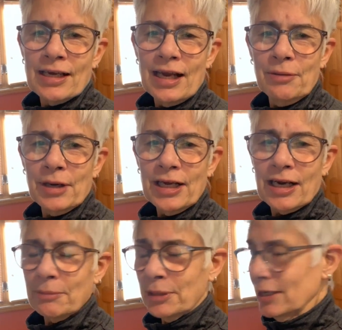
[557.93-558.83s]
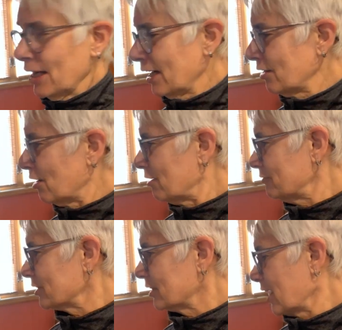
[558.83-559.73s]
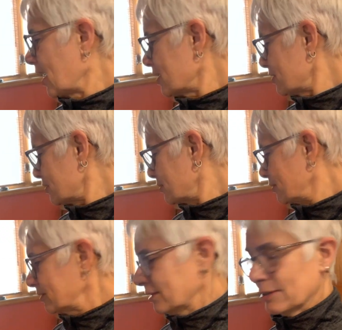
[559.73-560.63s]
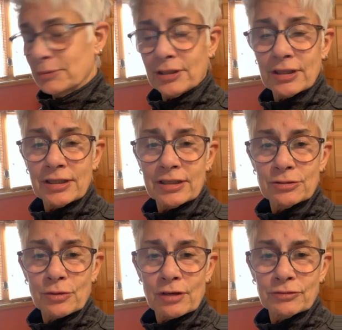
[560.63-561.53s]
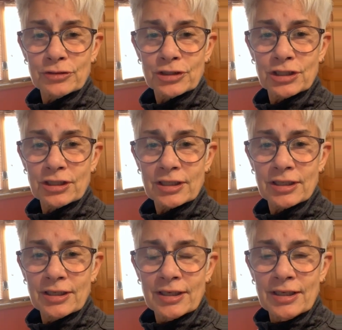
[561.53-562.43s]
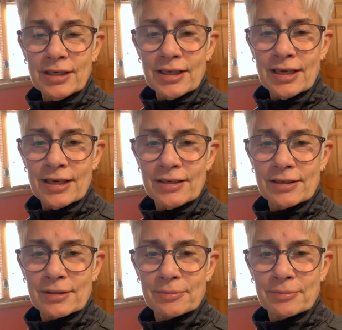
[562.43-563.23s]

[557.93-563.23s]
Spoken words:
Anyway, I'm going to head off to class. I'm going to let these waffles cook, and